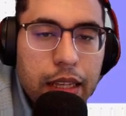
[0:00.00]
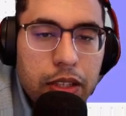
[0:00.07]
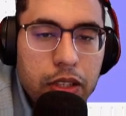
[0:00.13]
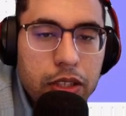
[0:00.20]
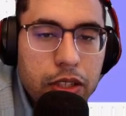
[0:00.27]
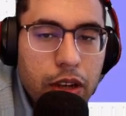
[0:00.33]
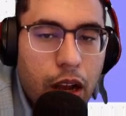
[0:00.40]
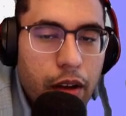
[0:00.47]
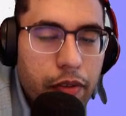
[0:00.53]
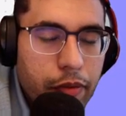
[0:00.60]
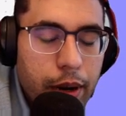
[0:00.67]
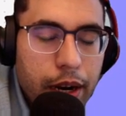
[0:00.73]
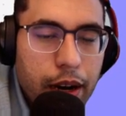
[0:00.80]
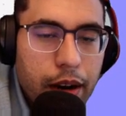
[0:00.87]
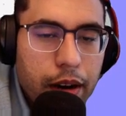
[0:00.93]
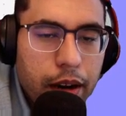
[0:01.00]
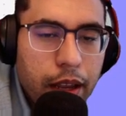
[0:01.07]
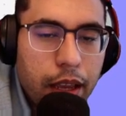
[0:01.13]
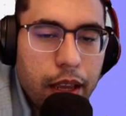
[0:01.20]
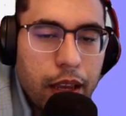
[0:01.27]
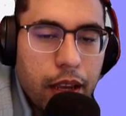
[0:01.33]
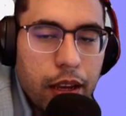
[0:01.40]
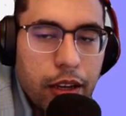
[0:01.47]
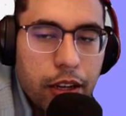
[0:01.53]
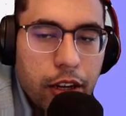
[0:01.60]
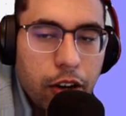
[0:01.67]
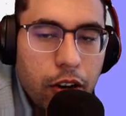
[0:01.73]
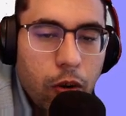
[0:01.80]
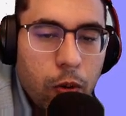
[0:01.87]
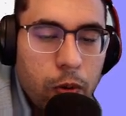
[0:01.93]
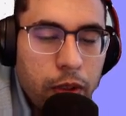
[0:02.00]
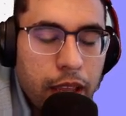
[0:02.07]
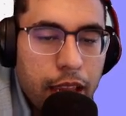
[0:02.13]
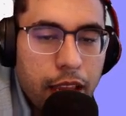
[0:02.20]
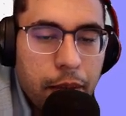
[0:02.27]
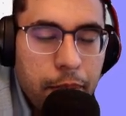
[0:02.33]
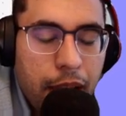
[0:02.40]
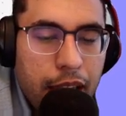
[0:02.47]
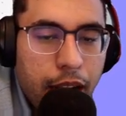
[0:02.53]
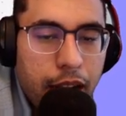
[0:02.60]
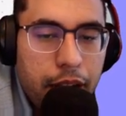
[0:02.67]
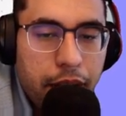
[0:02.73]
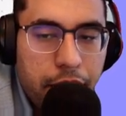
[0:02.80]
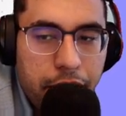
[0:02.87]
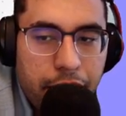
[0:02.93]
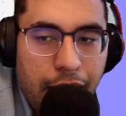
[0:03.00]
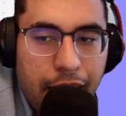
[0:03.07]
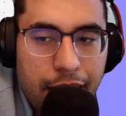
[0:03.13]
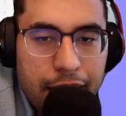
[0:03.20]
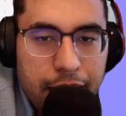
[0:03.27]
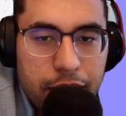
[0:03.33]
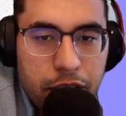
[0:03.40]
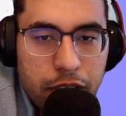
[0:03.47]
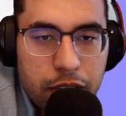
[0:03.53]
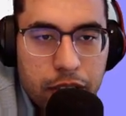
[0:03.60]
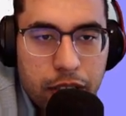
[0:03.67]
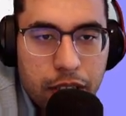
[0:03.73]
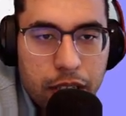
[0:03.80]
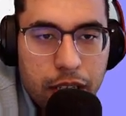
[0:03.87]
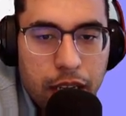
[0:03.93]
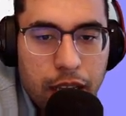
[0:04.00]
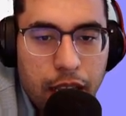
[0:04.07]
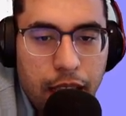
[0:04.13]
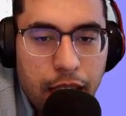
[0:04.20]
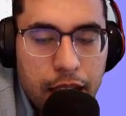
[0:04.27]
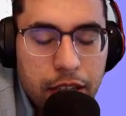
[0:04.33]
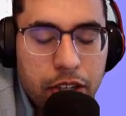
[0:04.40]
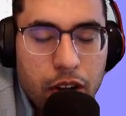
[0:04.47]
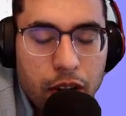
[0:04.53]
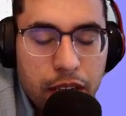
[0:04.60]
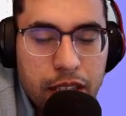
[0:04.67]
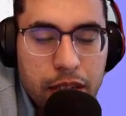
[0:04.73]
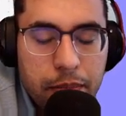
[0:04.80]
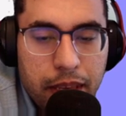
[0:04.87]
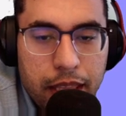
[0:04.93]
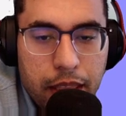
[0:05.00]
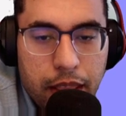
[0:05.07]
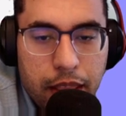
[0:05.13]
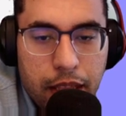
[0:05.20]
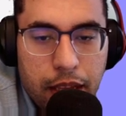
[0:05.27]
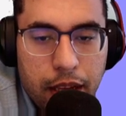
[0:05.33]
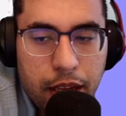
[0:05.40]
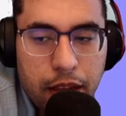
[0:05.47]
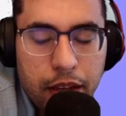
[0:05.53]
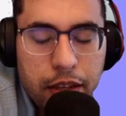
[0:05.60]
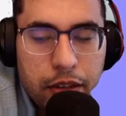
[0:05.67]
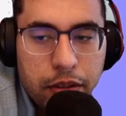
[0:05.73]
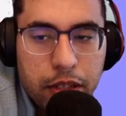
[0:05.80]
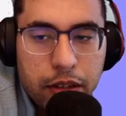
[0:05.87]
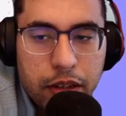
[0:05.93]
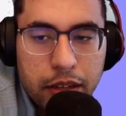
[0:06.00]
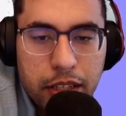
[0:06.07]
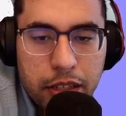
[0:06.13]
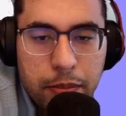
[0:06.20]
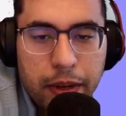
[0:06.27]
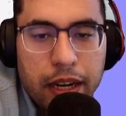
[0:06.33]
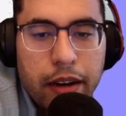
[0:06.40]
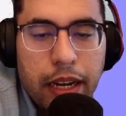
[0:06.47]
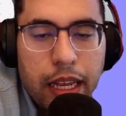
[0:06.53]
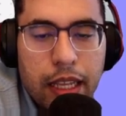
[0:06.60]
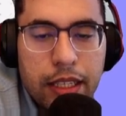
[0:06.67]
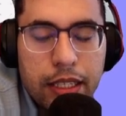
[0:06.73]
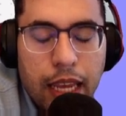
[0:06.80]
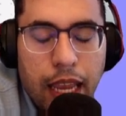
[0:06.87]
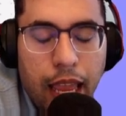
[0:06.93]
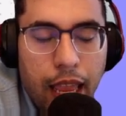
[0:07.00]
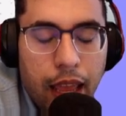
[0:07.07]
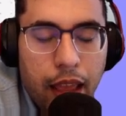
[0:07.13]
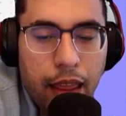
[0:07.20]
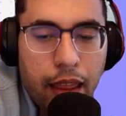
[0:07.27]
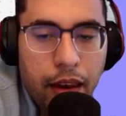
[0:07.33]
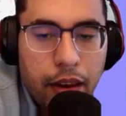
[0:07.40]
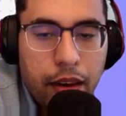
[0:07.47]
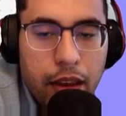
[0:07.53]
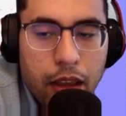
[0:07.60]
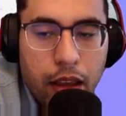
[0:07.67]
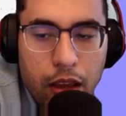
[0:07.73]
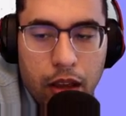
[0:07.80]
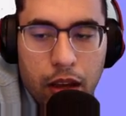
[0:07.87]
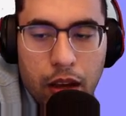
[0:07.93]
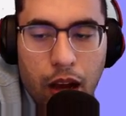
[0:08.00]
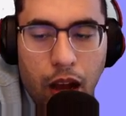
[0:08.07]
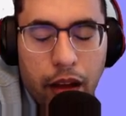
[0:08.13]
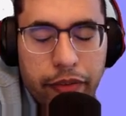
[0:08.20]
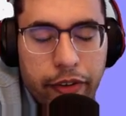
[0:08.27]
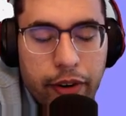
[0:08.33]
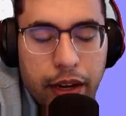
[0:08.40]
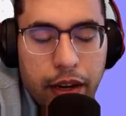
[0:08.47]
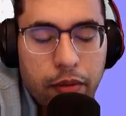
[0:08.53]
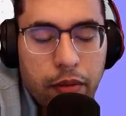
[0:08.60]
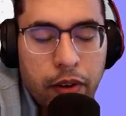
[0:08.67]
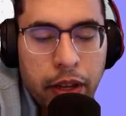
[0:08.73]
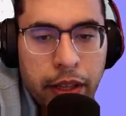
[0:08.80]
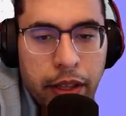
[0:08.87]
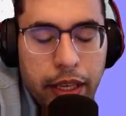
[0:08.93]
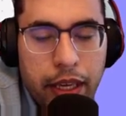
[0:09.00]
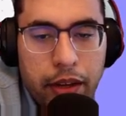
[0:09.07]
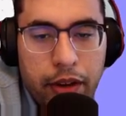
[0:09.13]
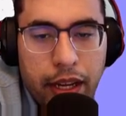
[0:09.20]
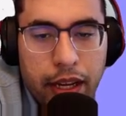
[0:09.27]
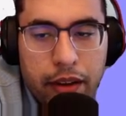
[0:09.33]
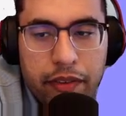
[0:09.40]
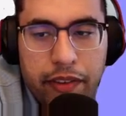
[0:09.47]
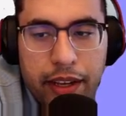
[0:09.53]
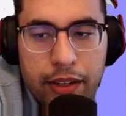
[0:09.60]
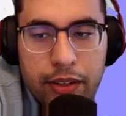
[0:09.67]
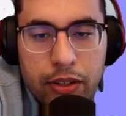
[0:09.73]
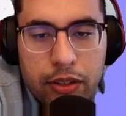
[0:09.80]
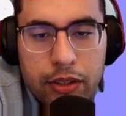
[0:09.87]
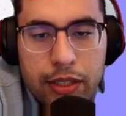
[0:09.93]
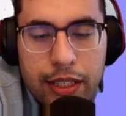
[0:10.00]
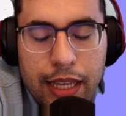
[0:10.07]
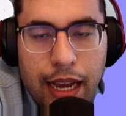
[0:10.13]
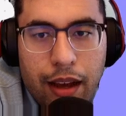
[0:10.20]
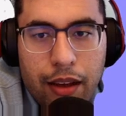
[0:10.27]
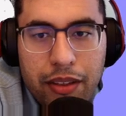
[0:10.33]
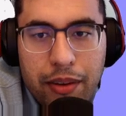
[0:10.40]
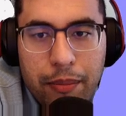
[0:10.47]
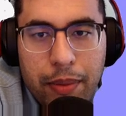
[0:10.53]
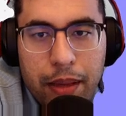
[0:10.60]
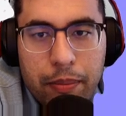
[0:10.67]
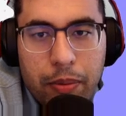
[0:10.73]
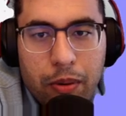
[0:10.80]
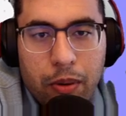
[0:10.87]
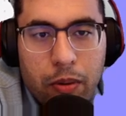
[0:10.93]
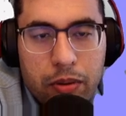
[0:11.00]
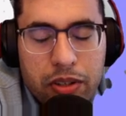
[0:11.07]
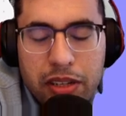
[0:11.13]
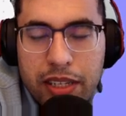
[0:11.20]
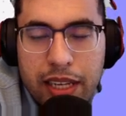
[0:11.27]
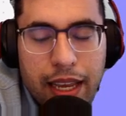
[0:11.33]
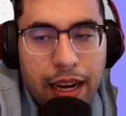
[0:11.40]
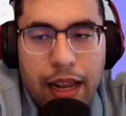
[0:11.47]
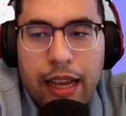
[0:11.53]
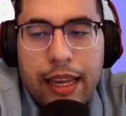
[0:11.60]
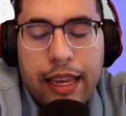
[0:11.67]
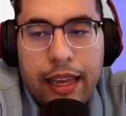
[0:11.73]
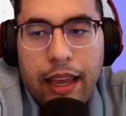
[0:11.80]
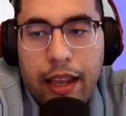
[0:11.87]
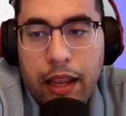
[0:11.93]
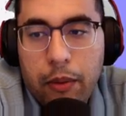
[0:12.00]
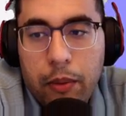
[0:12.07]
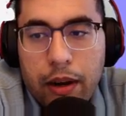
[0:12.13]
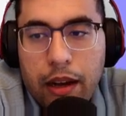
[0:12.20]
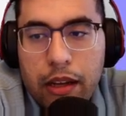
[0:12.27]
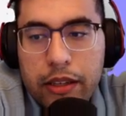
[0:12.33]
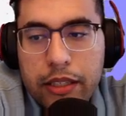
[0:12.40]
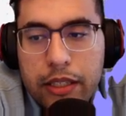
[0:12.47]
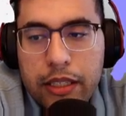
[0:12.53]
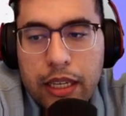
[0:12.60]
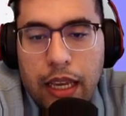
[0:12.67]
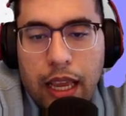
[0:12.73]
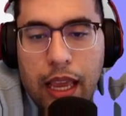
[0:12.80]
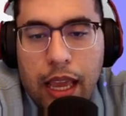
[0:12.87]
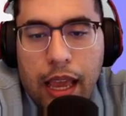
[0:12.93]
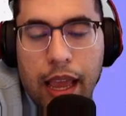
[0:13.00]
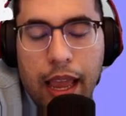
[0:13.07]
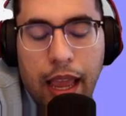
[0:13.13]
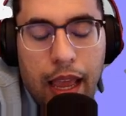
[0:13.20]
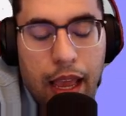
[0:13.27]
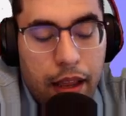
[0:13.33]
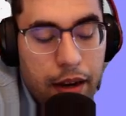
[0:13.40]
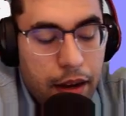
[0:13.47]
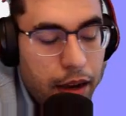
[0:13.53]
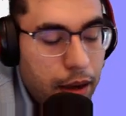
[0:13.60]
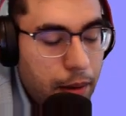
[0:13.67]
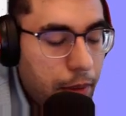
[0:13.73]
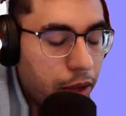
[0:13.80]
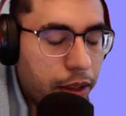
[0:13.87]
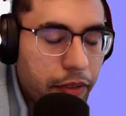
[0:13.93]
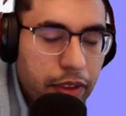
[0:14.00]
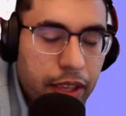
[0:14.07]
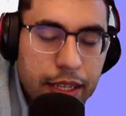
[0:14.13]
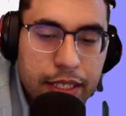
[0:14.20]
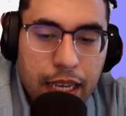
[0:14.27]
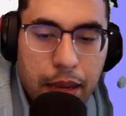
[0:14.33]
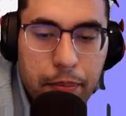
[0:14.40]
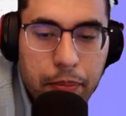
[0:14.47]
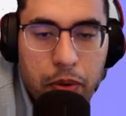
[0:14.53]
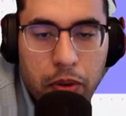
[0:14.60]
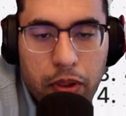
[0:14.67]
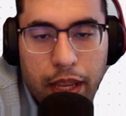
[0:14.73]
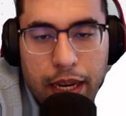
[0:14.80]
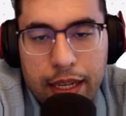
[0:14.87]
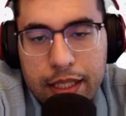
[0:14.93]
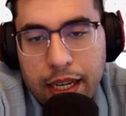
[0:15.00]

in software, your only competitive advantage is going to be the user experience and offering really unique features that other people just cannot get anywhere else. And I'll give you an example, like